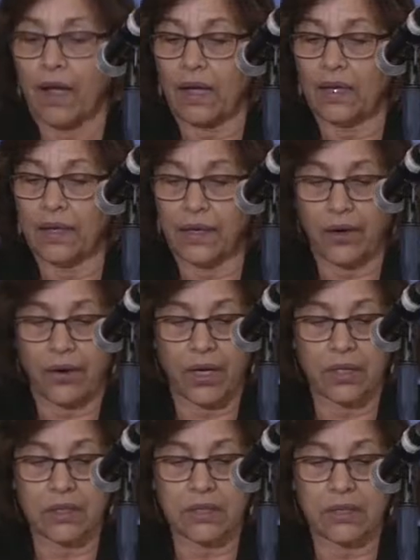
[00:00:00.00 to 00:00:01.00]
I
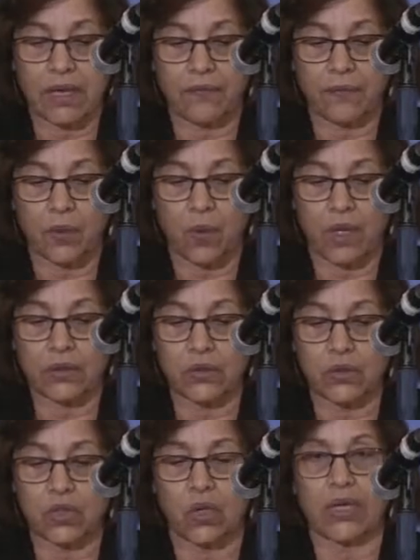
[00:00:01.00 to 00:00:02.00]
encourage everyone
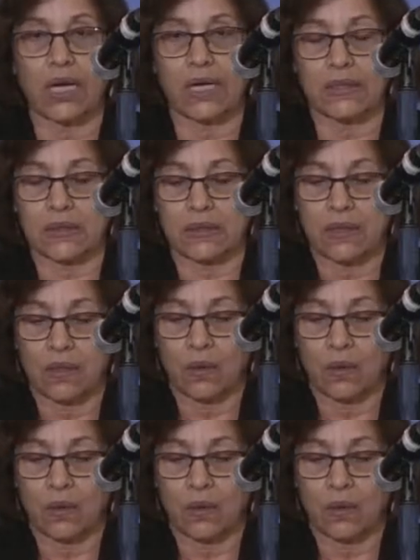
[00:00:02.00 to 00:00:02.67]
to join us,